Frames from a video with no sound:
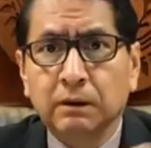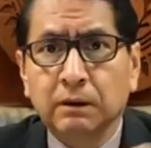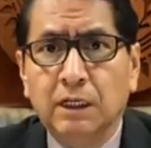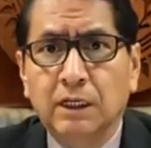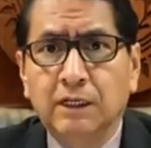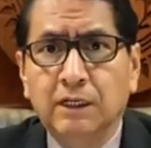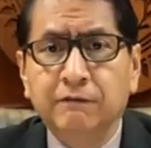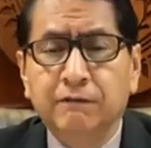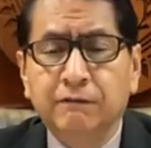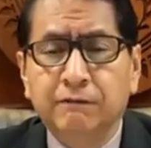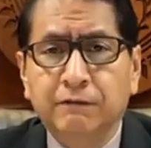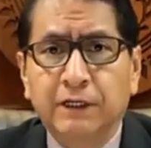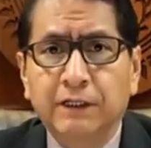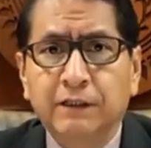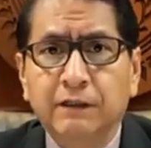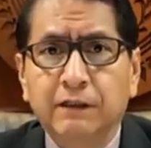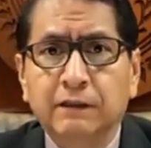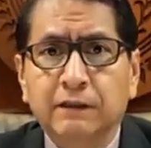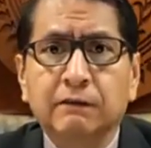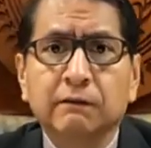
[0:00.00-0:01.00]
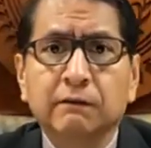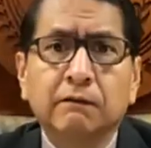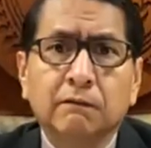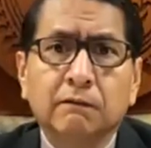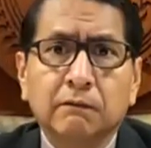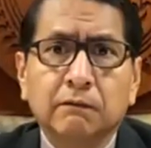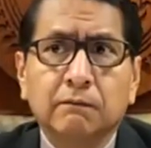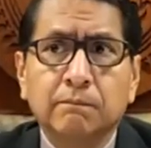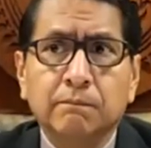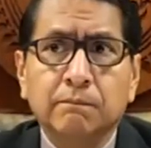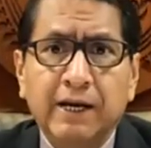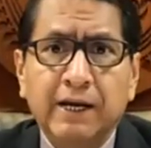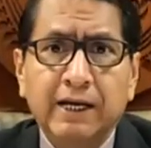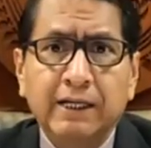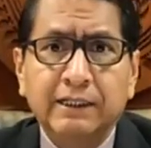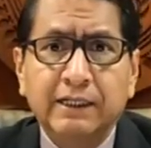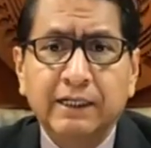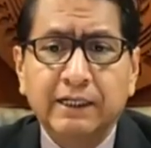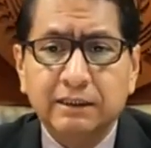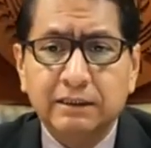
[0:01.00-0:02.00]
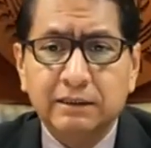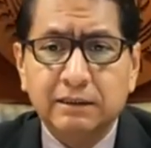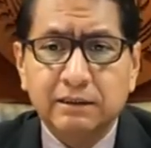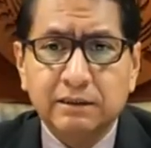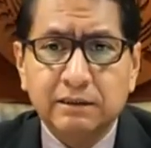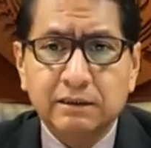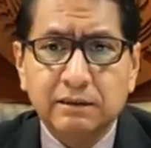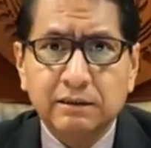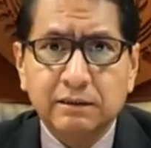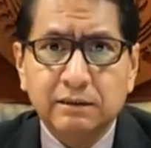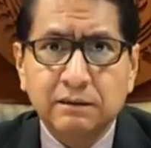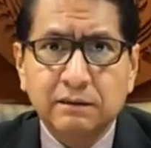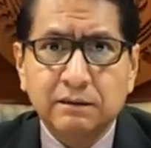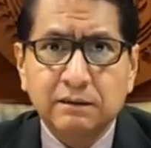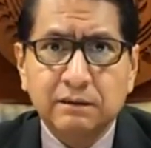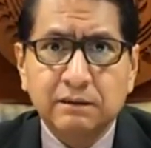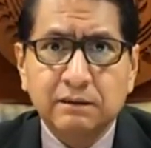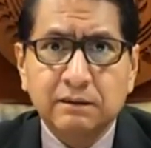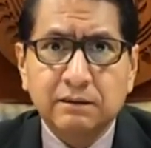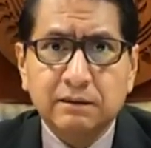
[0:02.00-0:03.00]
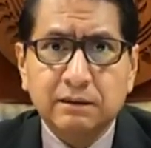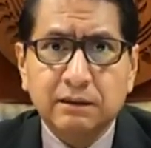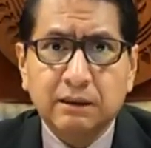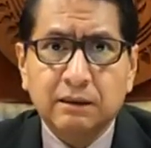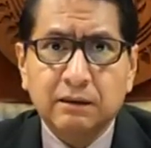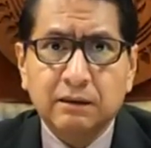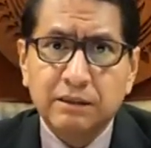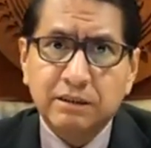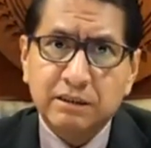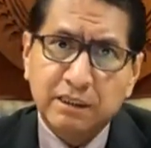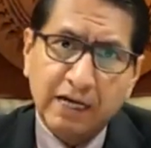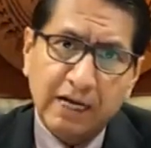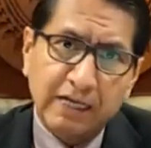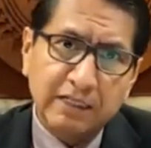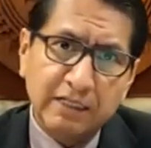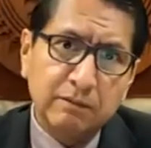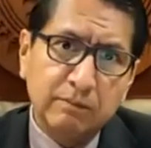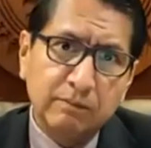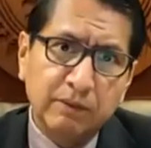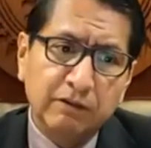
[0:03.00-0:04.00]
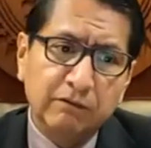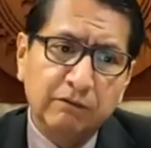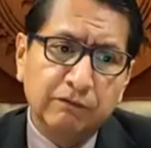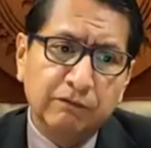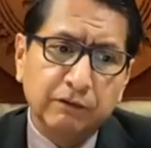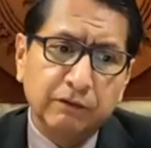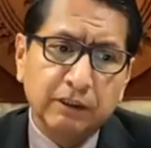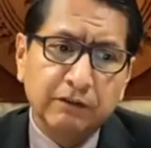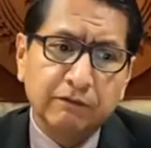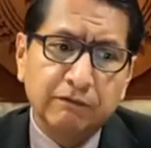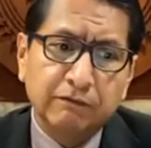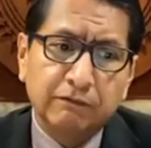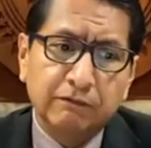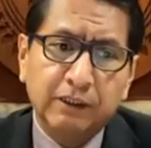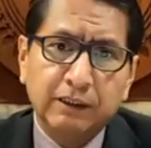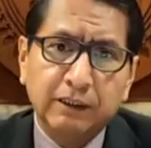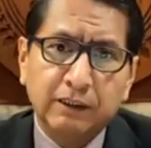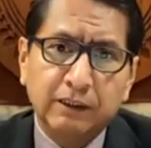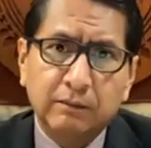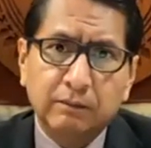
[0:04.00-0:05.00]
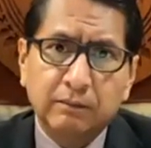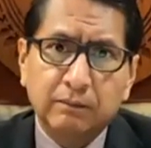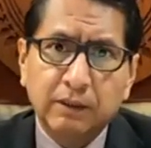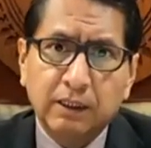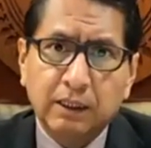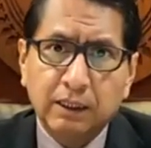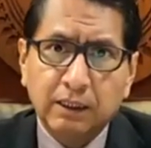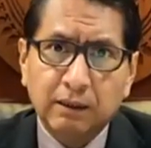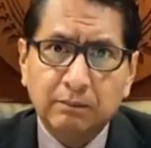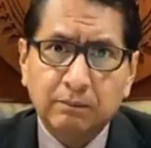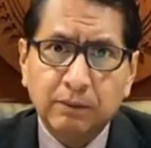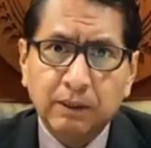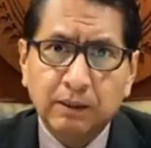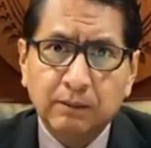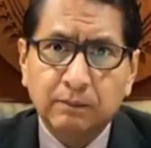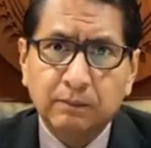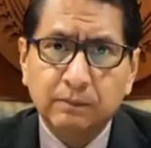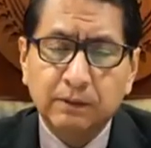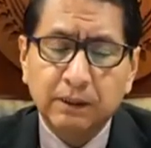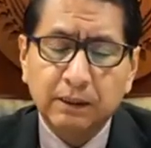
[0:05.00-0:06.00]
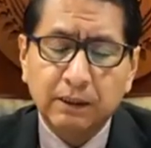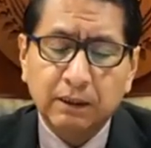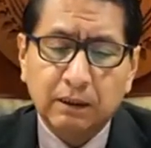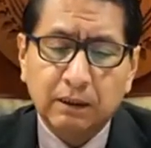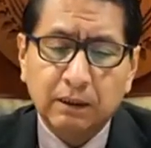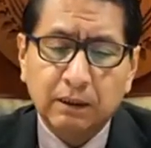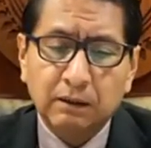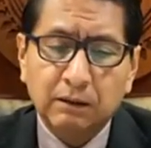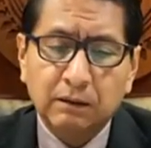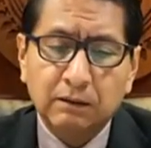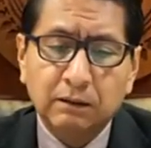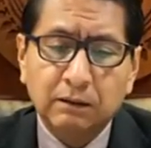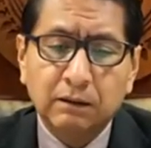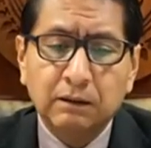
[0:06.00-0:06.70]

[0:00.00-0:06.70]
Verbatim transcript: unfunded mandates, you know, it hasn't been fully funded. Uh, pub, they are